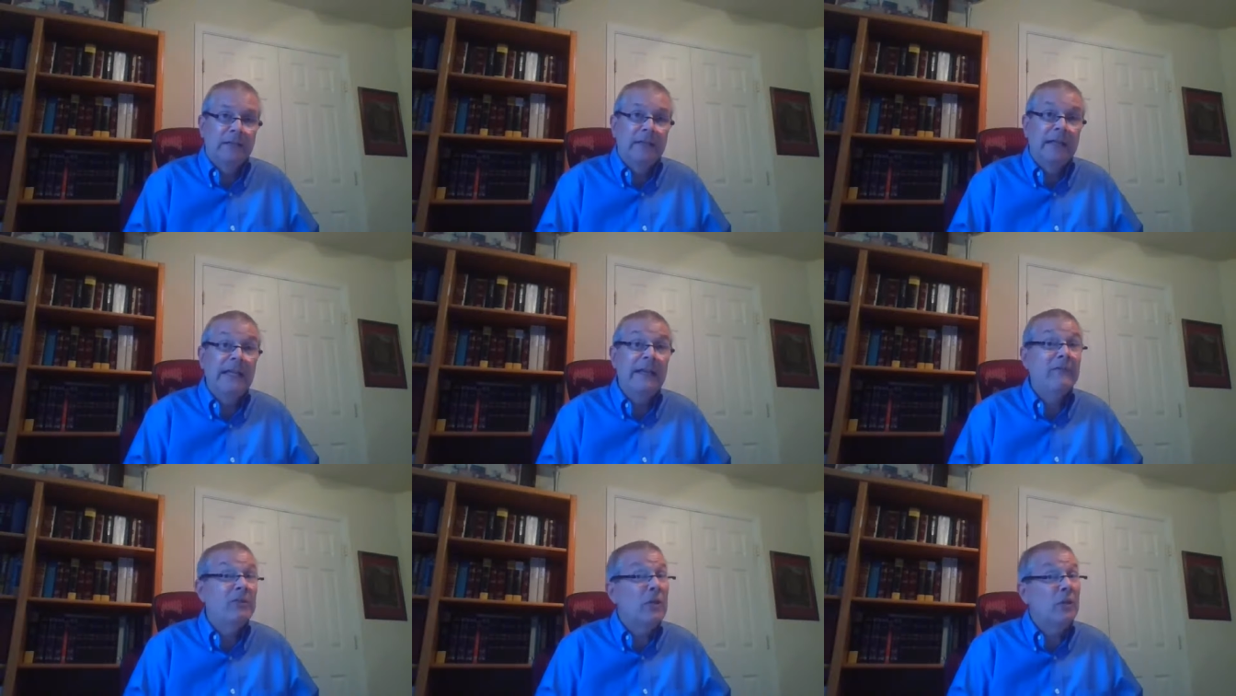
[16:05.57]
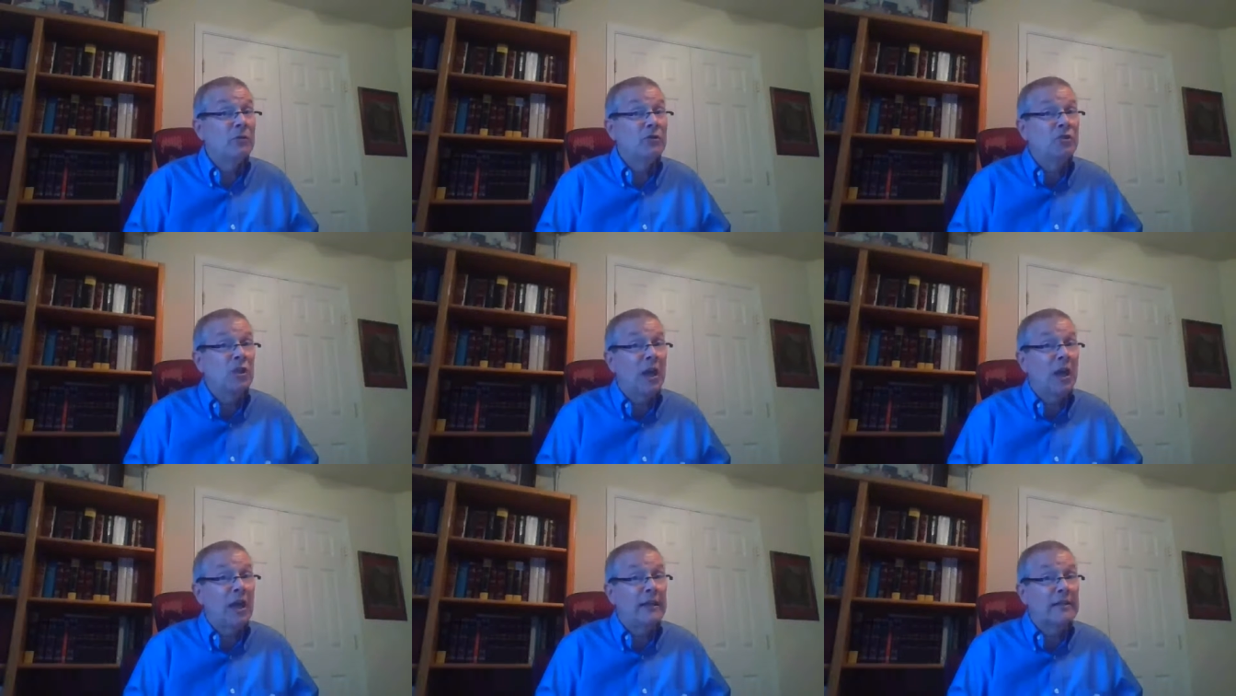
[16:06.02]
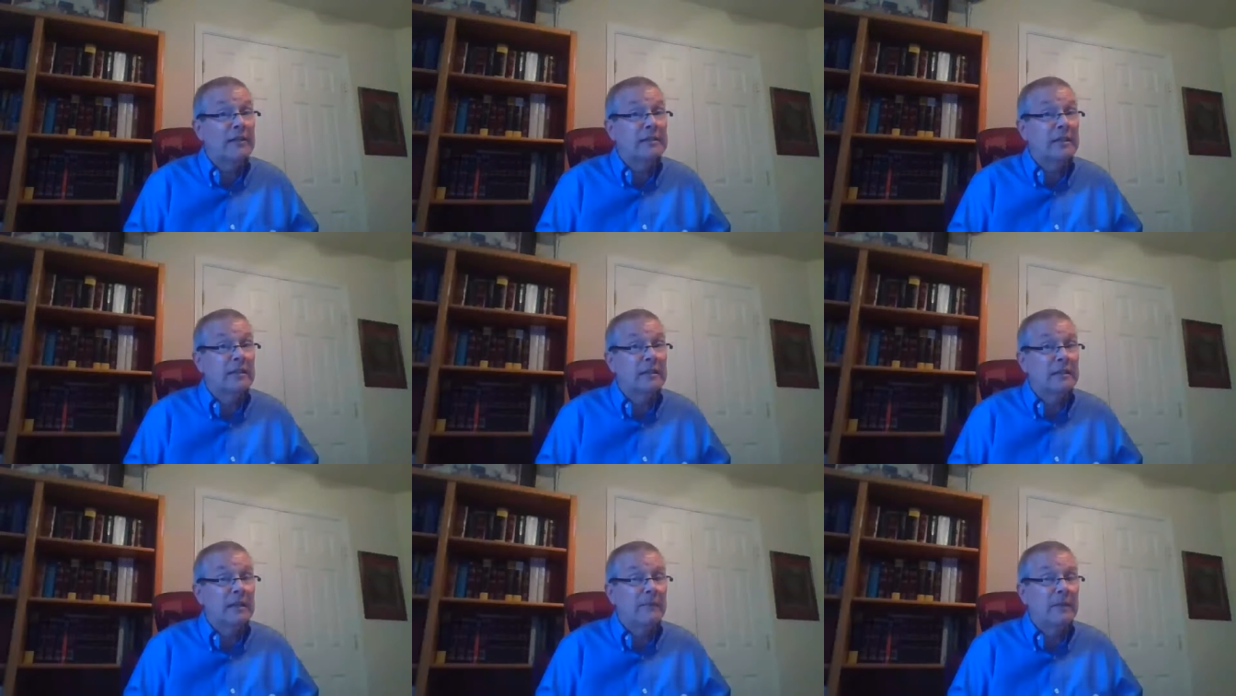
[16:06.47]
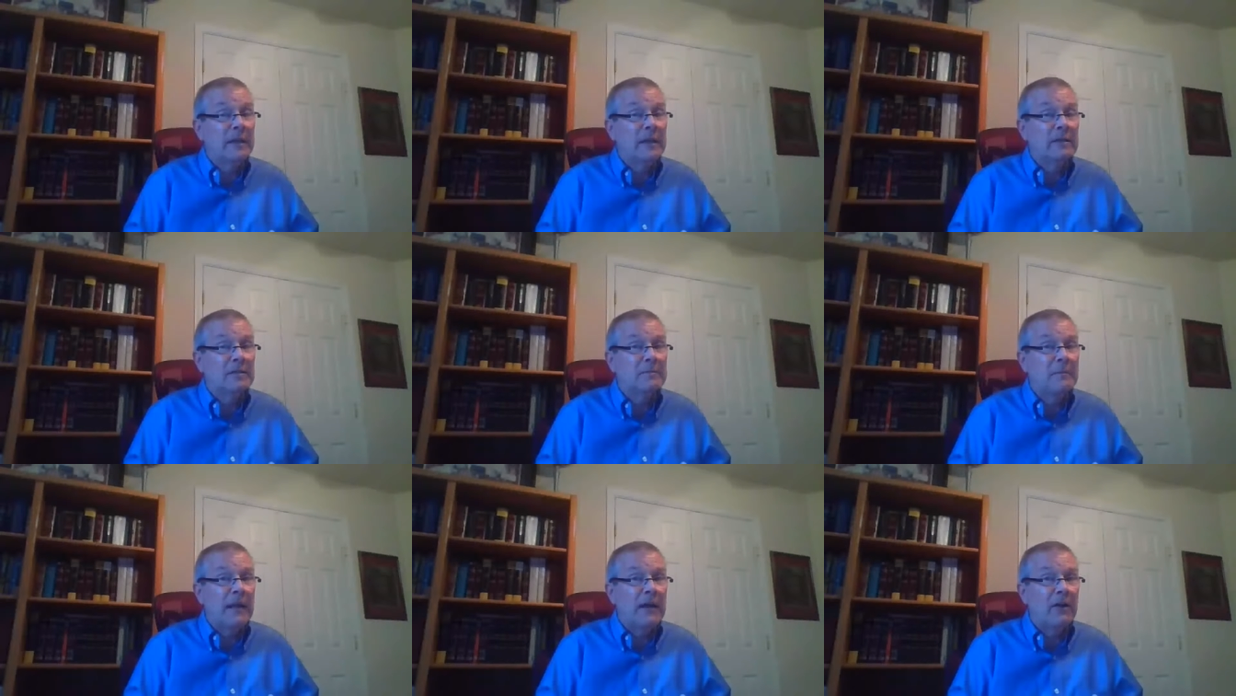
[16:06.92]
Even though John is condemning
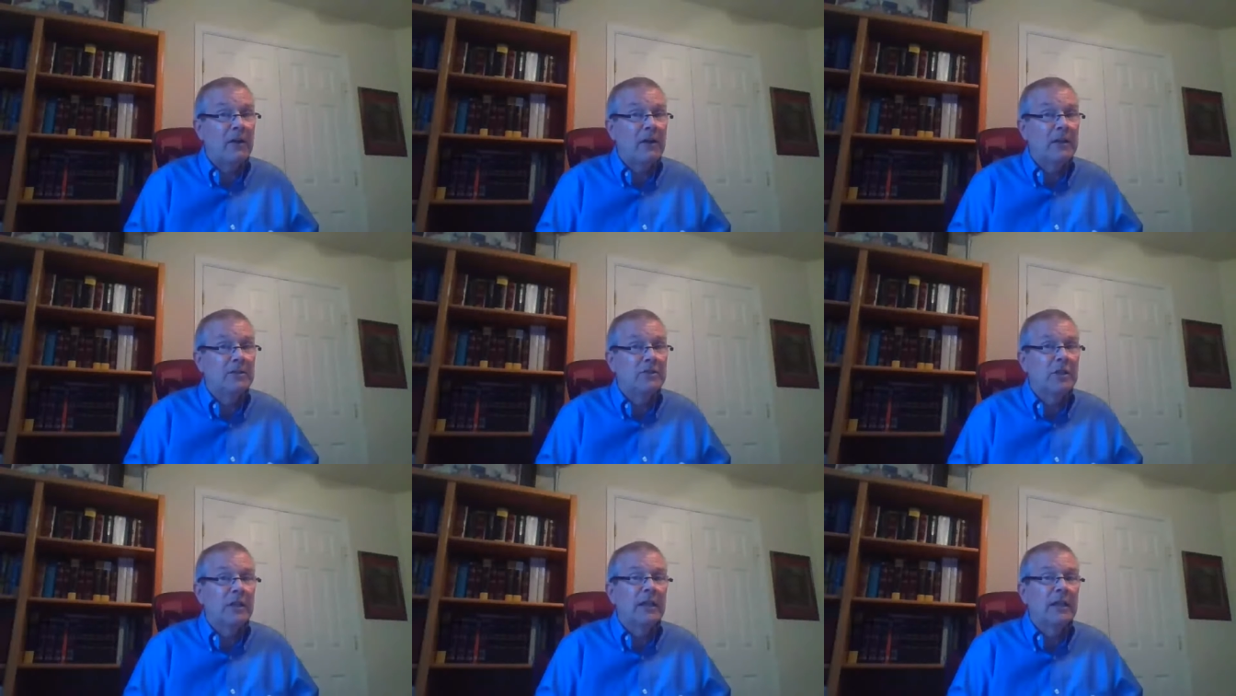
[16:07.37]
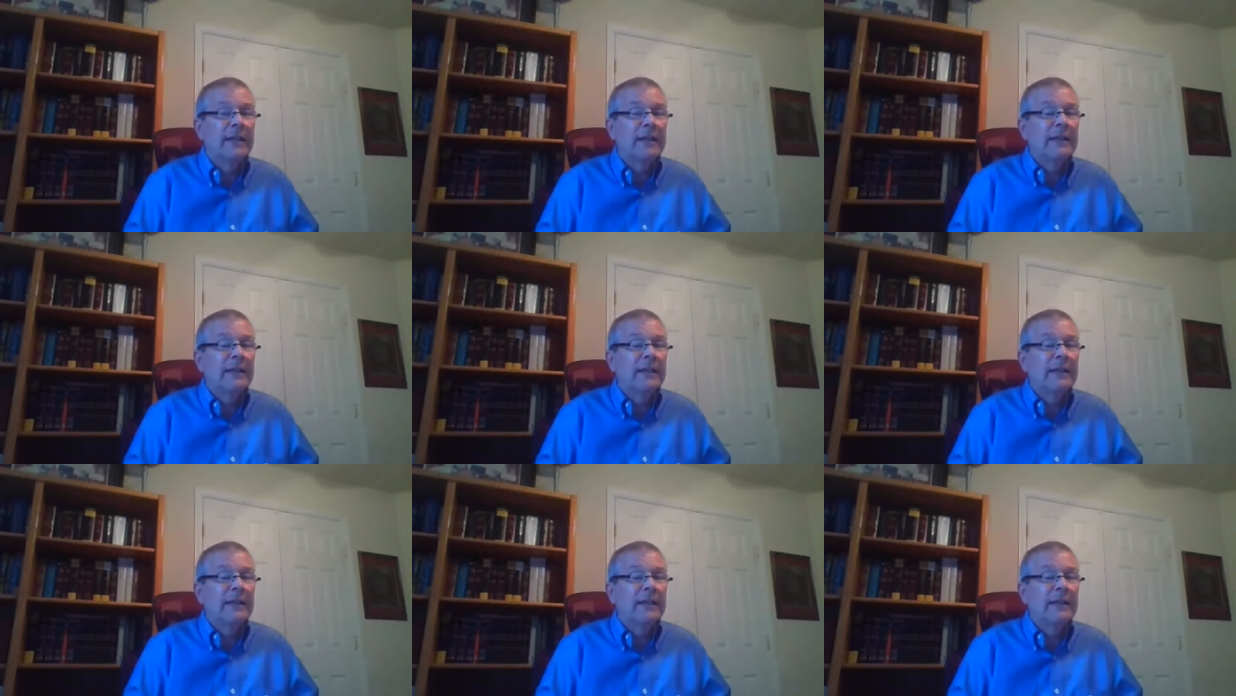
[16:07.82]
his marriage,